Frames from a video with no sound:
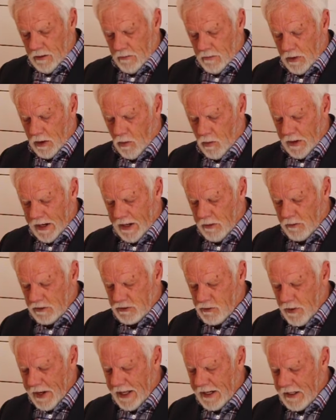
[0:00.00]
But when he
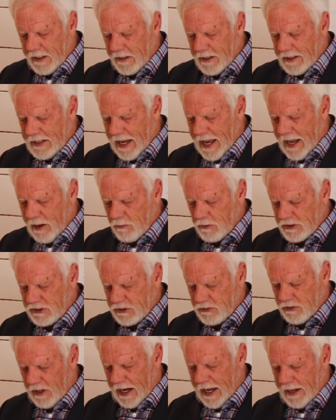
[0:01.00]
was ready to die with
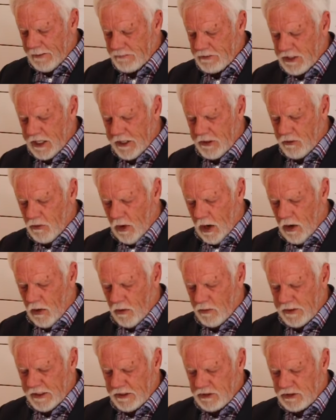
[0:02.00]
stripes, he
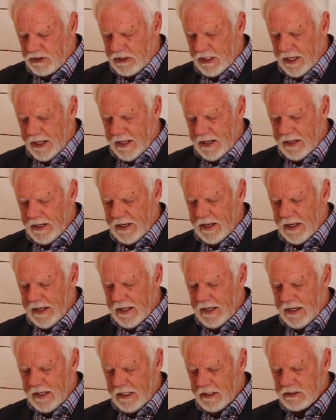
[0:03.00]
groaned and said,
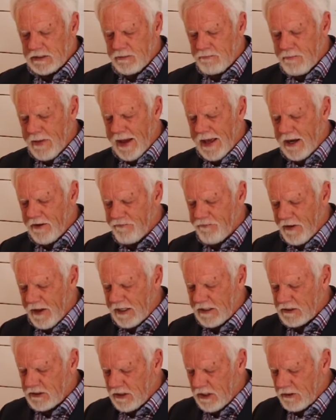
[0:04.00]
It is
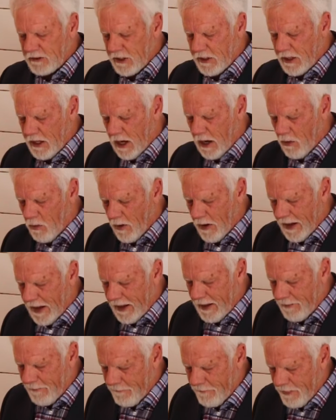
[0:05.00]
manifest unto
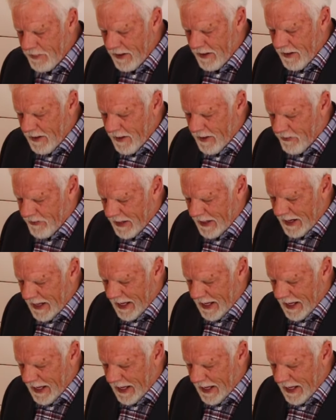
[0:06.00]
Yahweh that